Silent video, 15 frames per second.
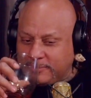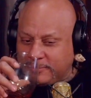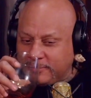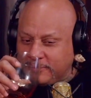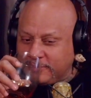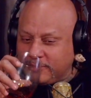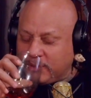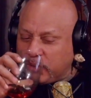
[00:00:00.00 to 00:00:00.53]

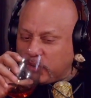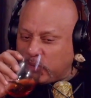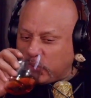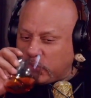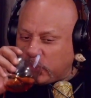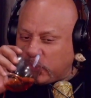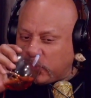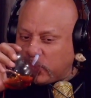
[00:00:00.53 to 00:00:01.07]

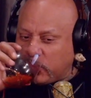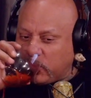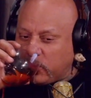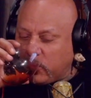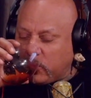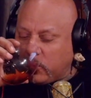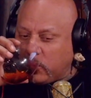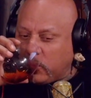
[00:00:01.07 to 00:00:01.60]

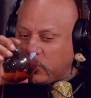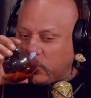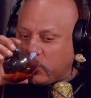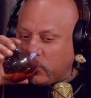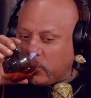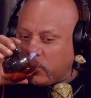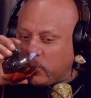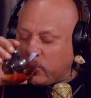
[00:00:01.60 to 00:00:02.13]

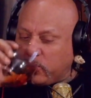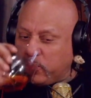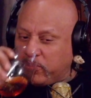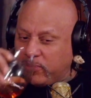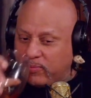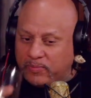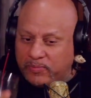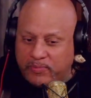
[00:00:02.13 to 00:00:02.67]

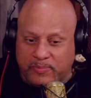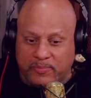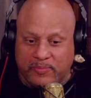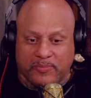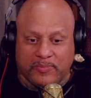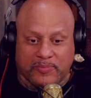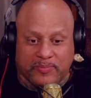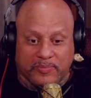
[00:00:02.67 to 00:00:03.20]

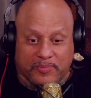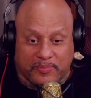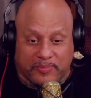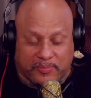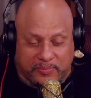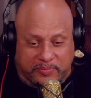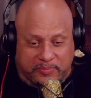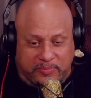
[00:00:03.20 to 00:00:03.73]

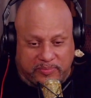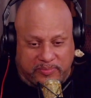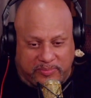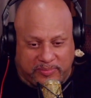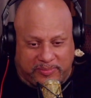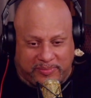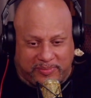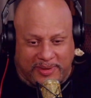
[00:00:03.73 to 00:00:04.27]

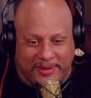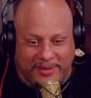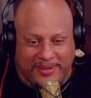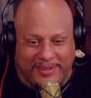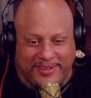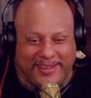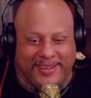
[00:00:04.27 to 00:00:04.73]
This person isn't speaking.